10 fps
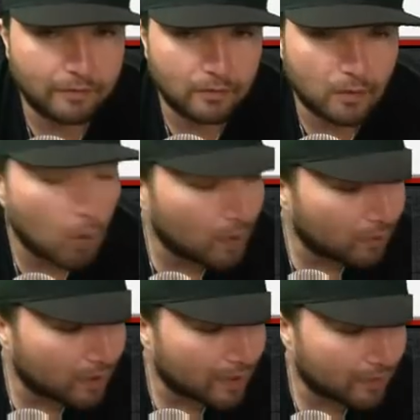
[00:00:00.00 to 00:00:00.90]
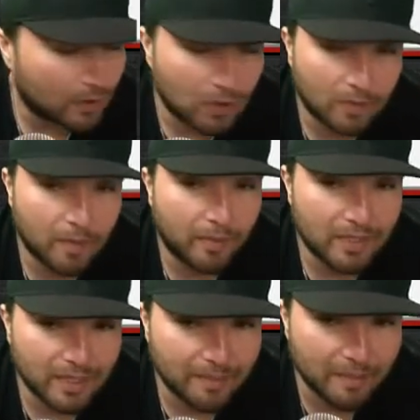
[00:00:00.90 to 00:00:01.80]
You're talking about pitching
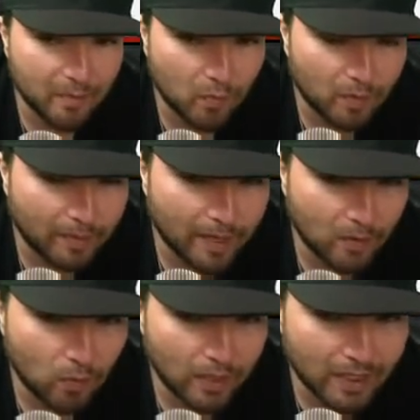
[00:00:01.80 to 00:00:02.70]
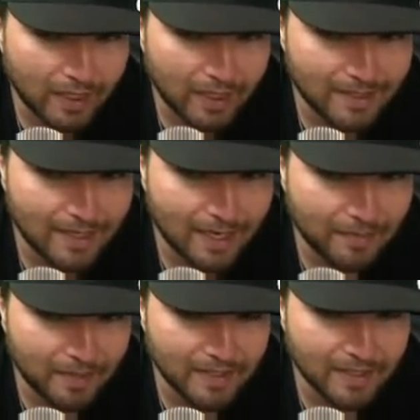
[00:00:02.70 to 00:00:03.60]
like maybe 1 batter, 1 inning at a time,
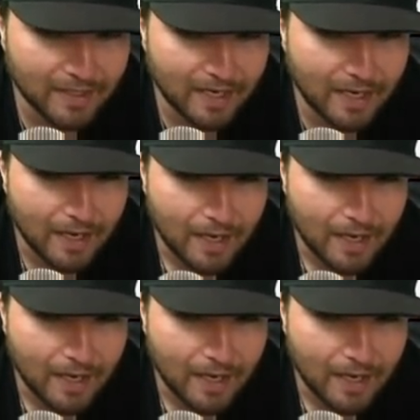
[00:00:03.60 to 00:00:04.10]
things like that.